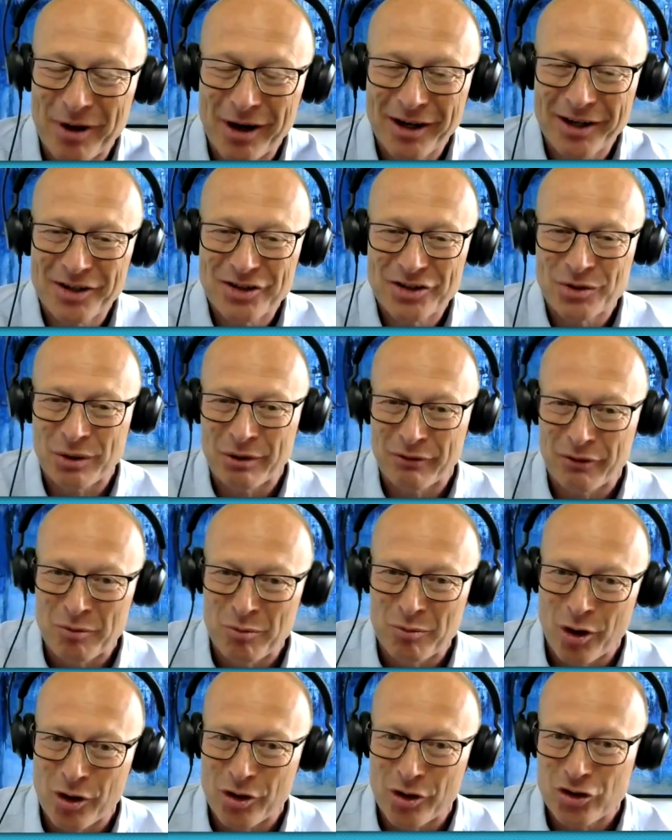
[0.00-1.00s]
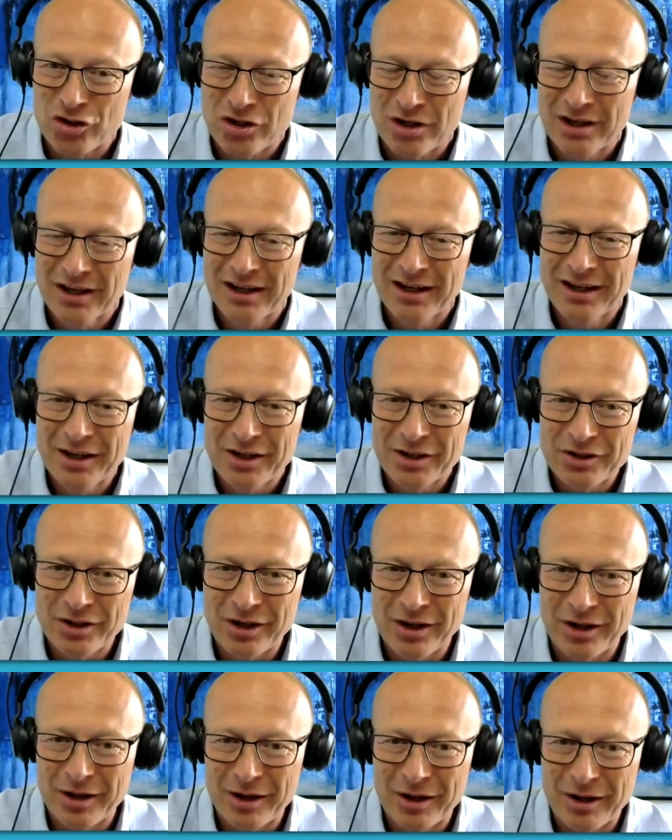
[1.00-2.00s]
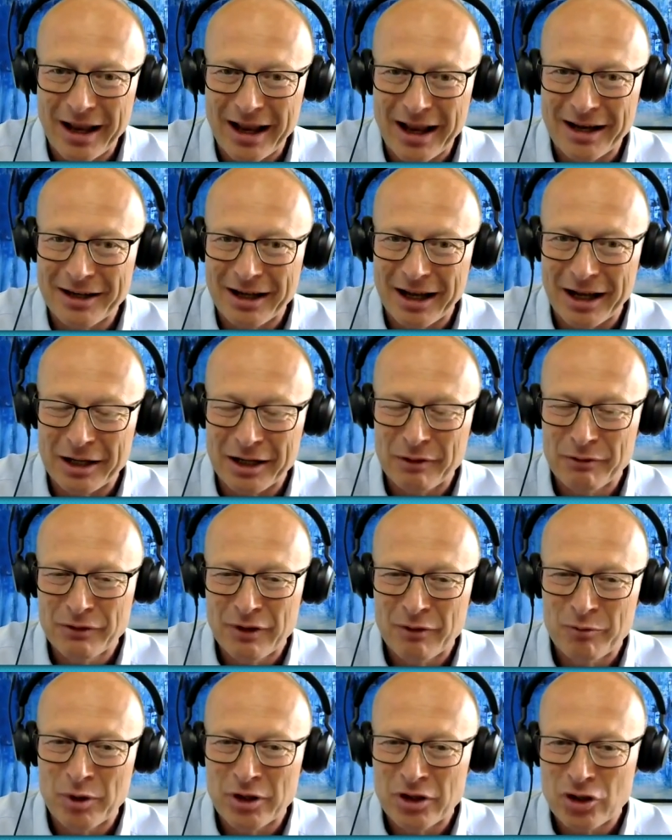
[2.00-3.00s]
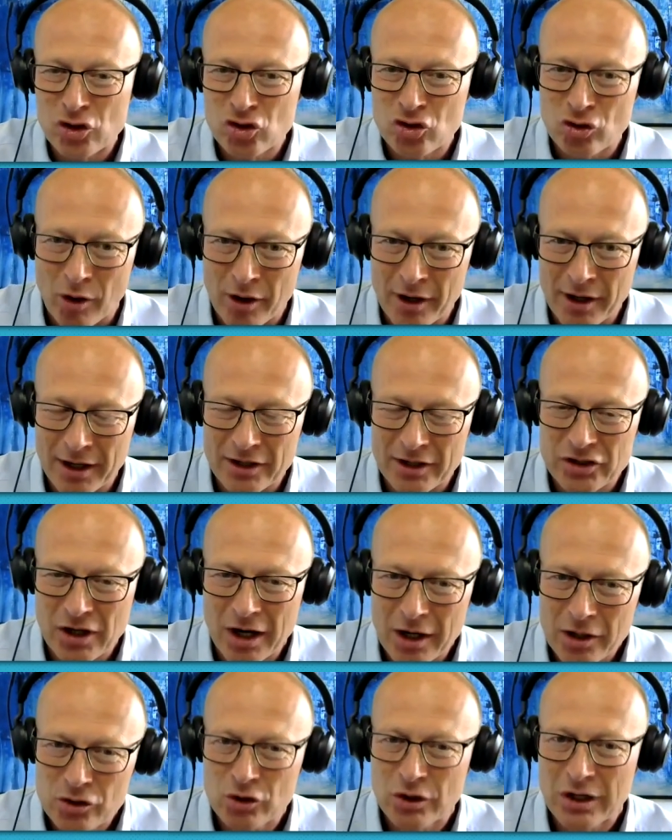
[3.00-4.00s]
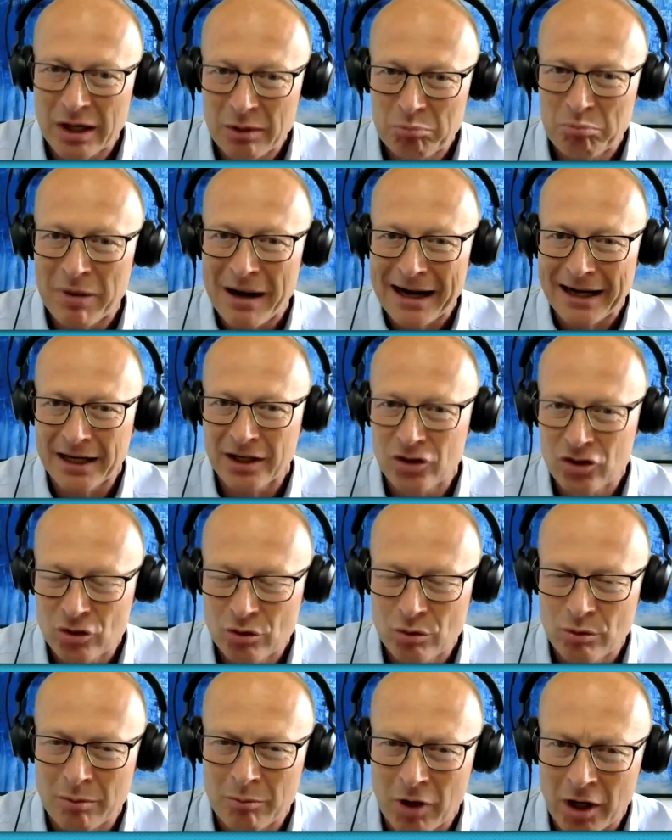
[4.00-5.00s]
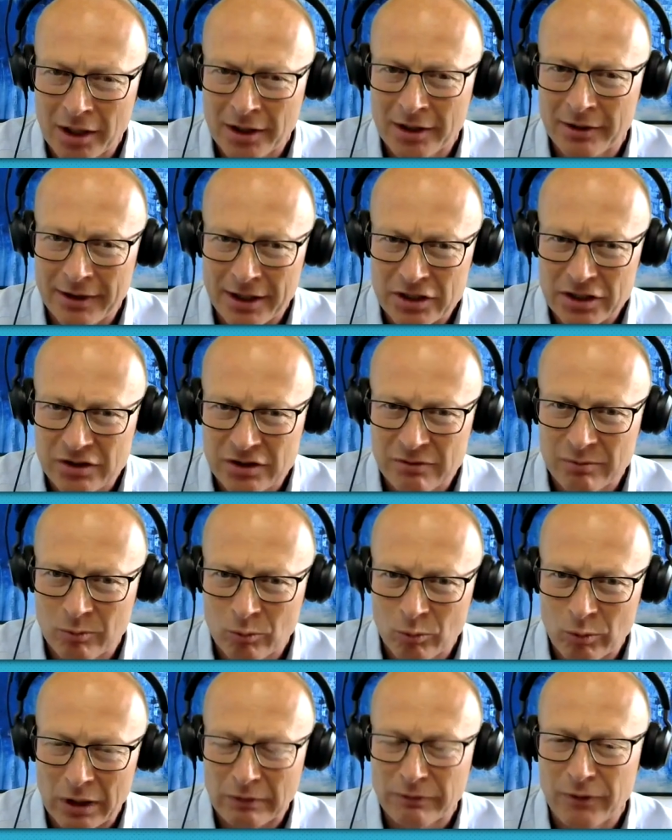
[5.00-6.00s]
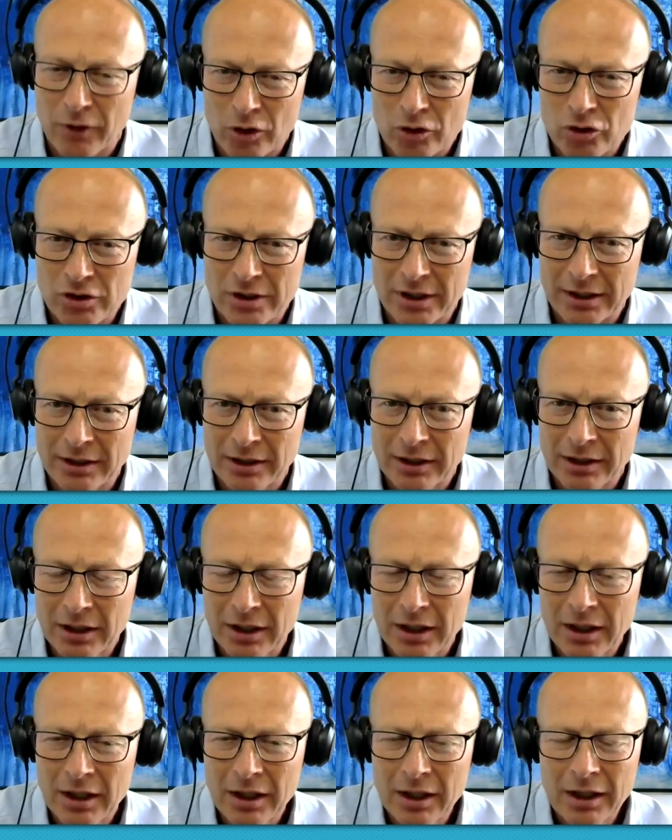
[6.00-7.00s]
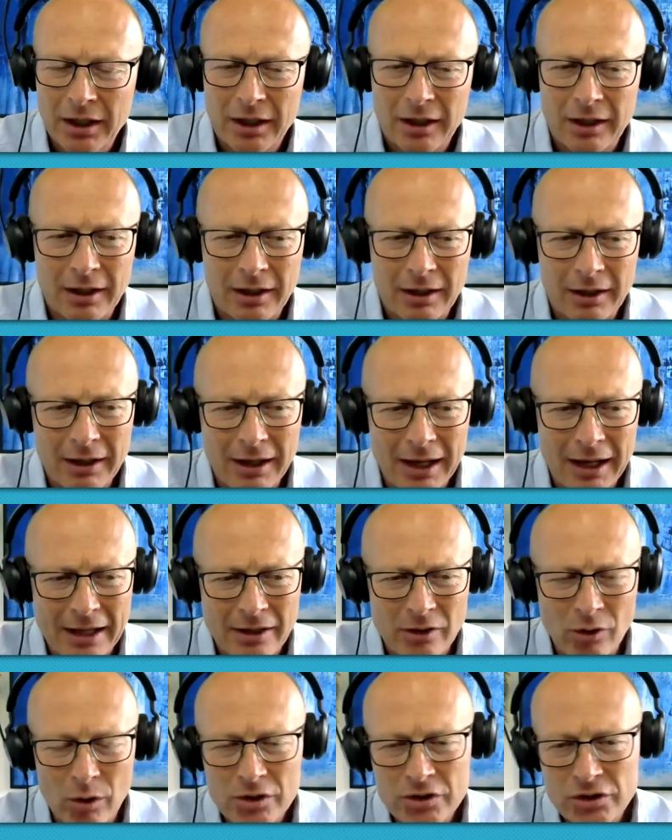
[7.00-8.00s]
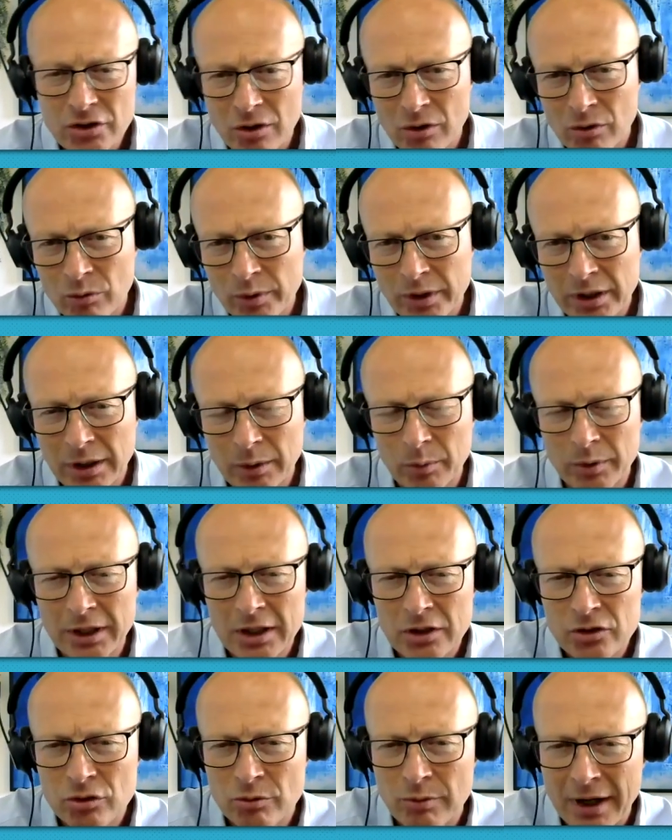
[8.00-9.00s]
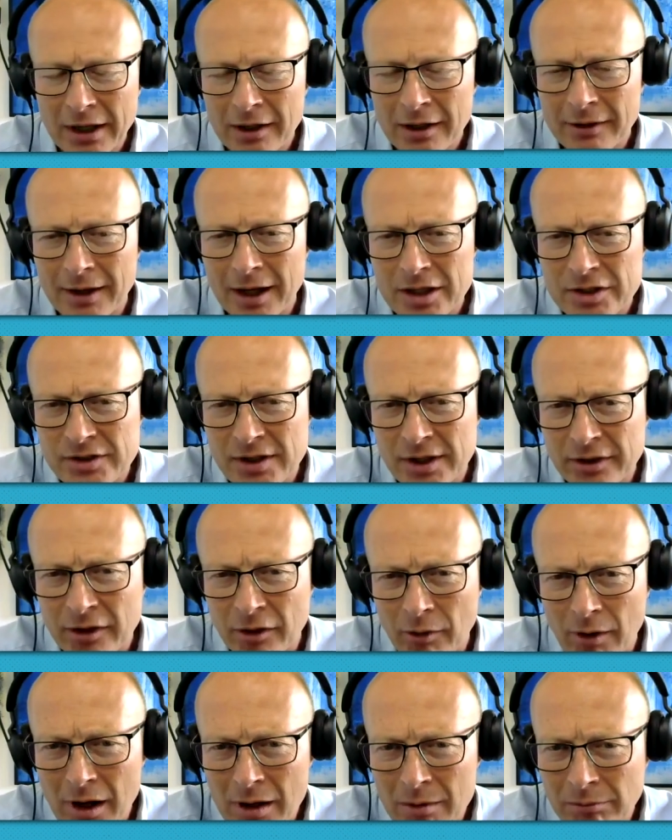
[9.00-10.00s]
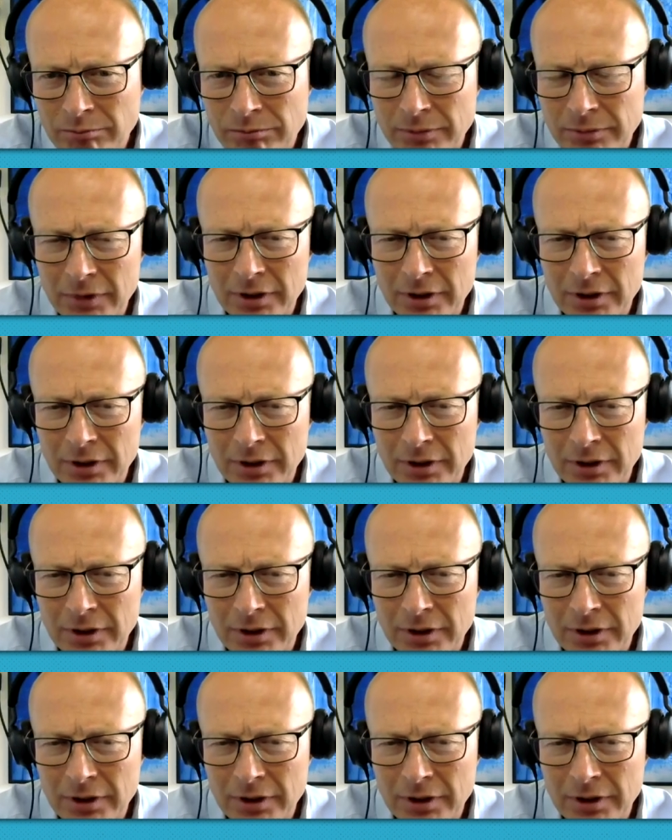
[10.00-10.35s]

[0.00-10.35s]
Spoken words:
Markets sort of emerge. And if they've been destroyed, it's hard to get back to a market that's well functioning. And also, we need to recognize that there are